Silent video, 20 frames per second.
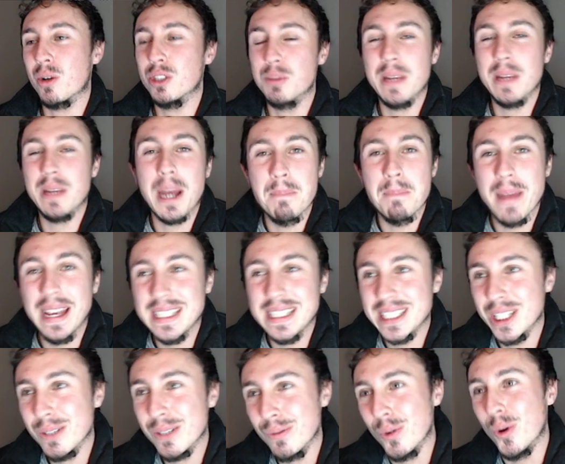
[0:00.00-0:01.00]
which would be
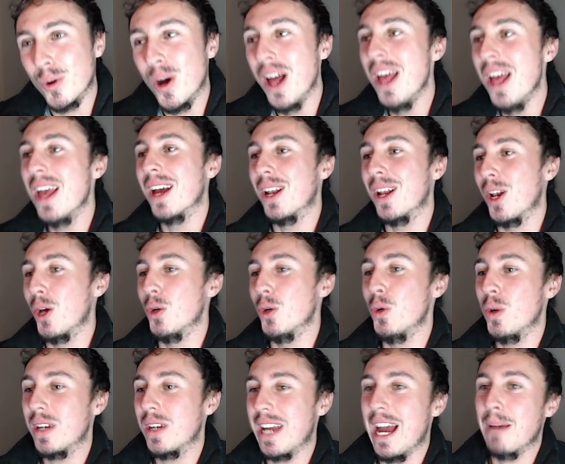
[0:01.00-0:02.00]
amazing for low
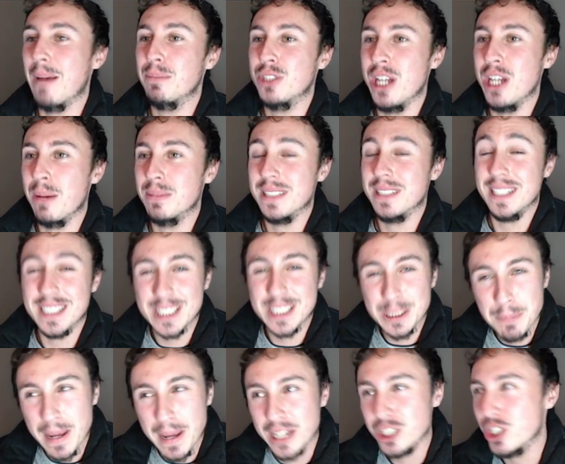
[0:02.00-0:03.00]
cap gems and
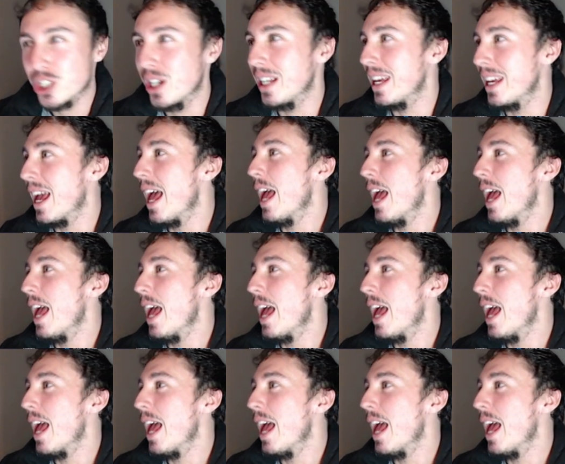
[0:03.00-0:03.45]
especially